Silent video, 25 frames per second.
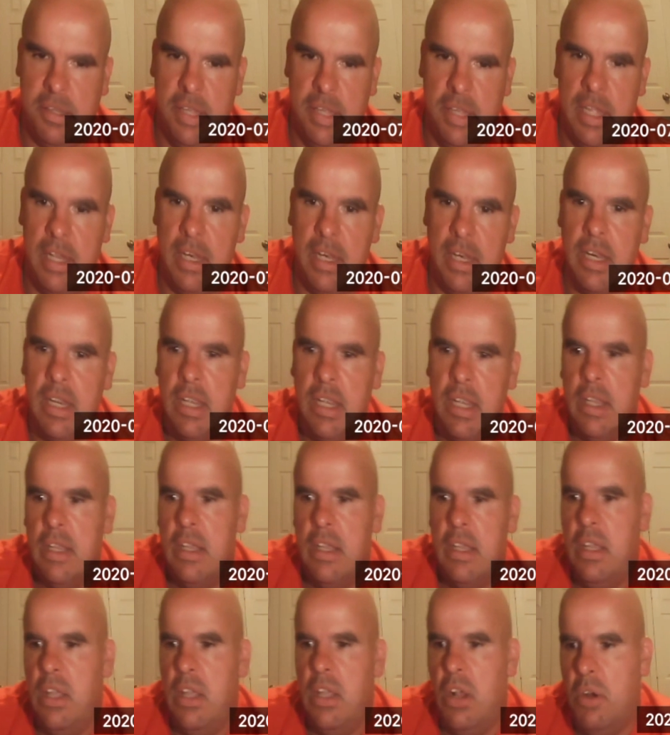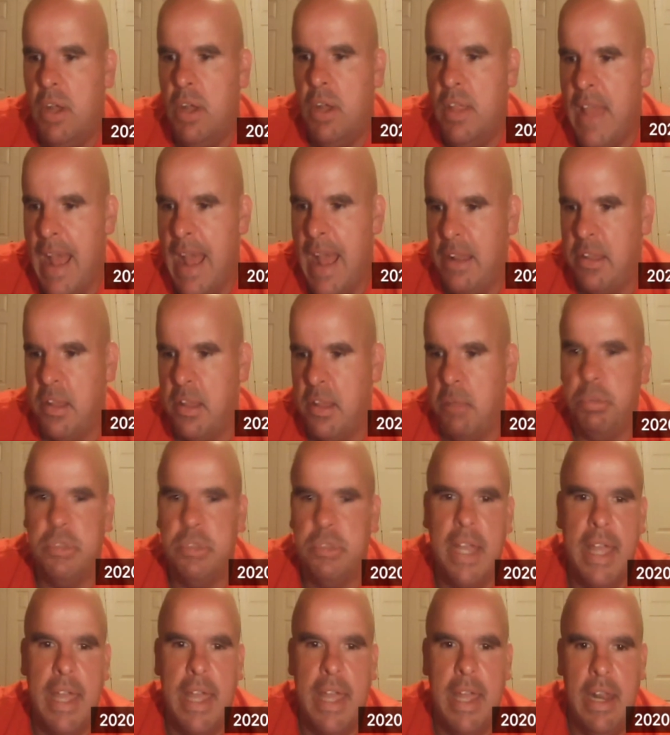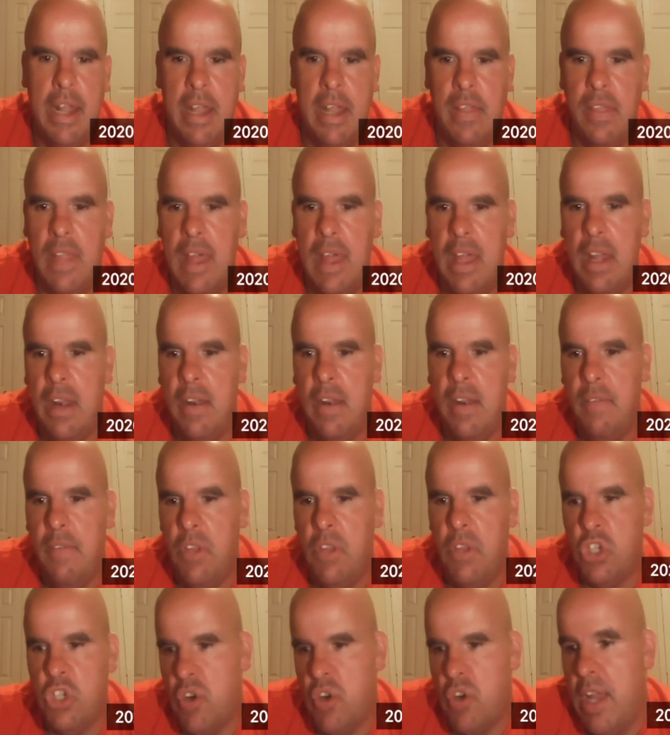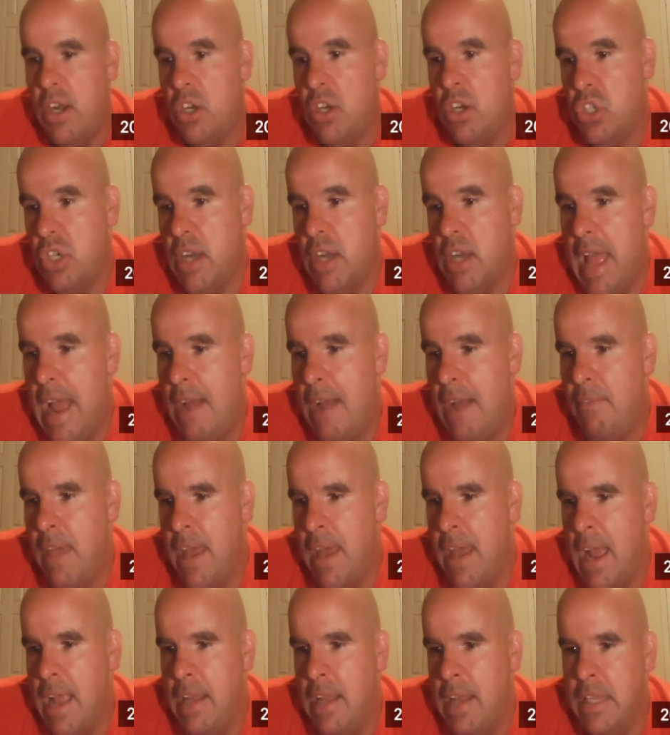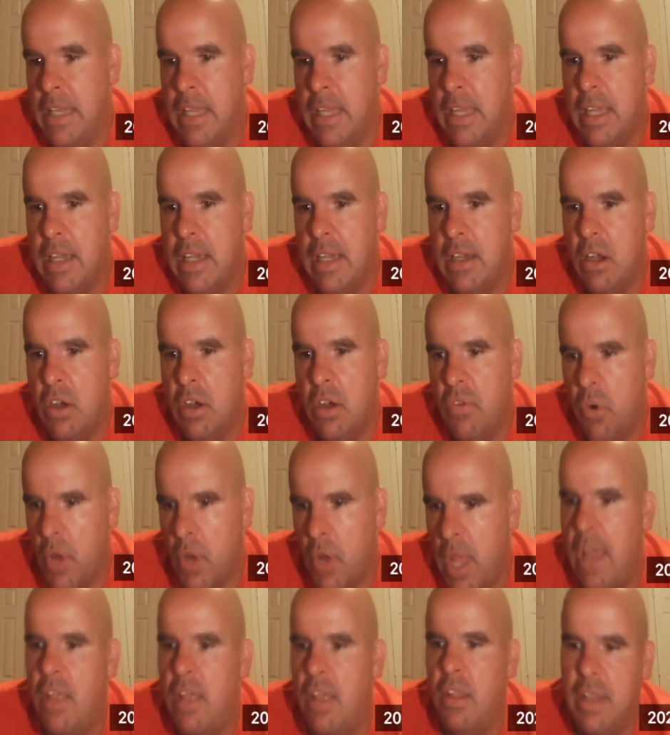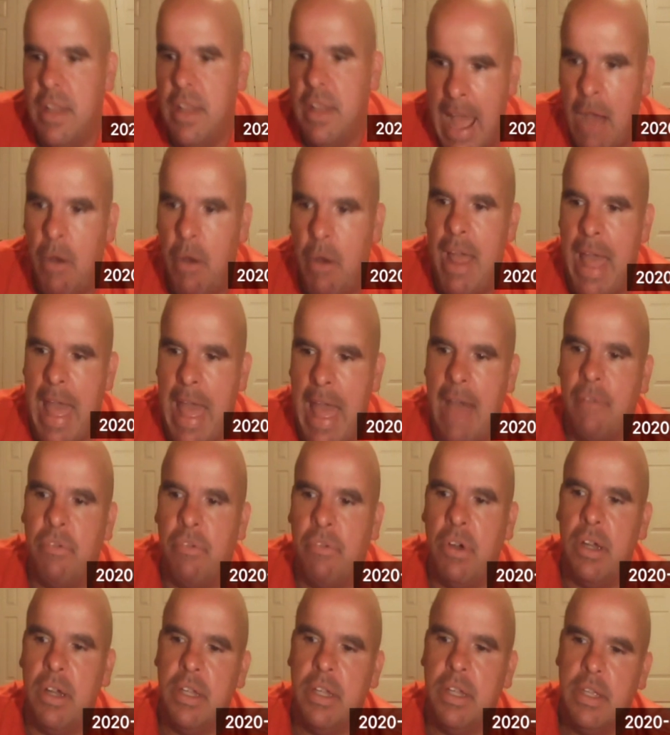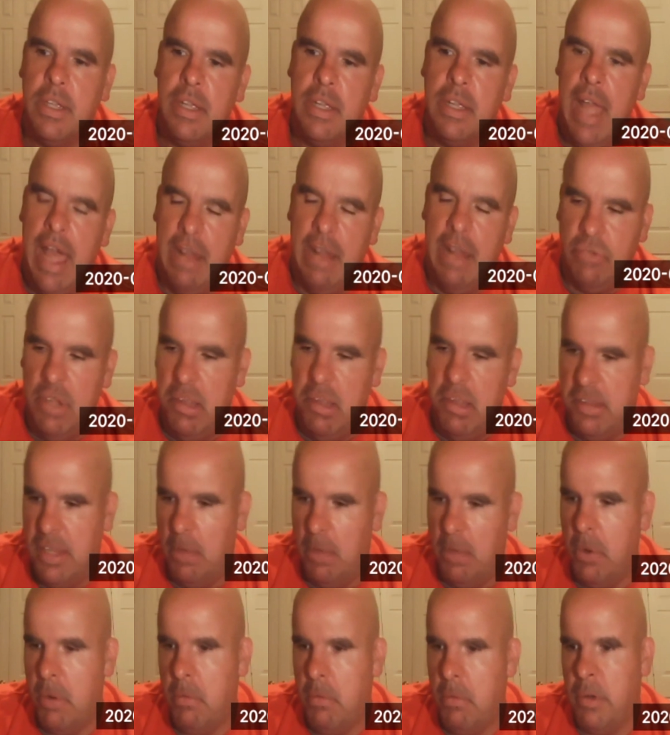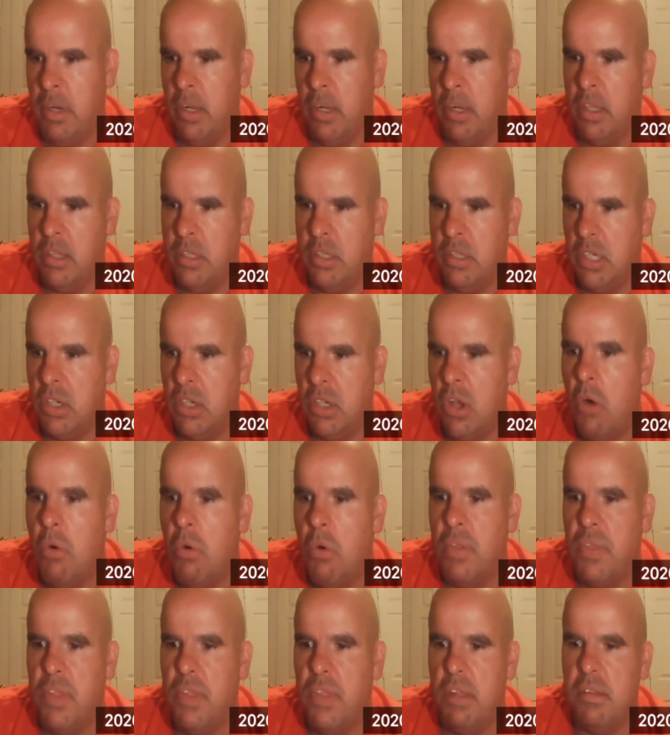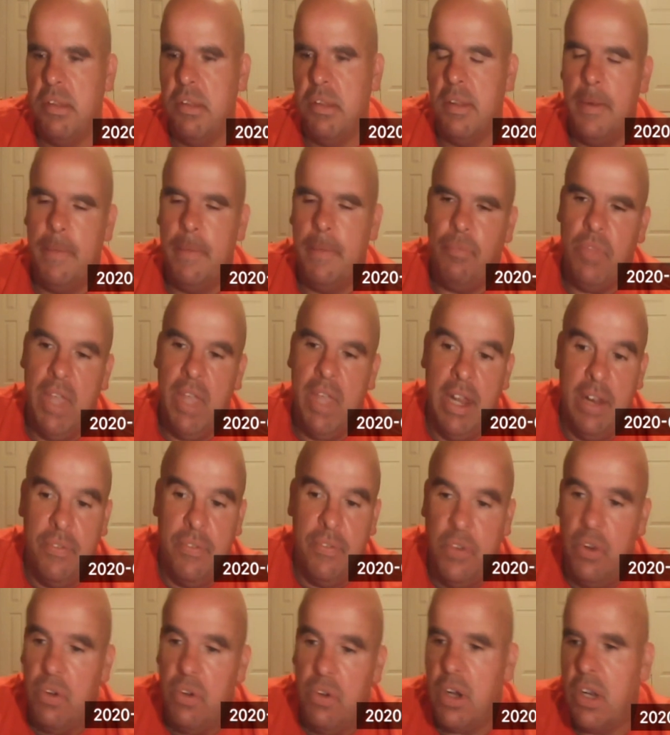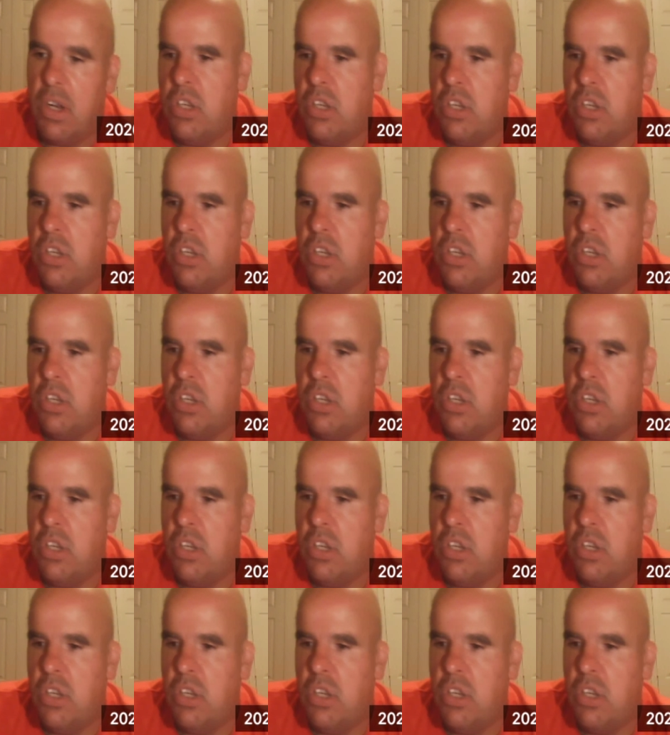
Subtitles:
And, and that's the plan. And then the trainer should have that idea of, okay, now I have at least somewhere to go with this. And if you're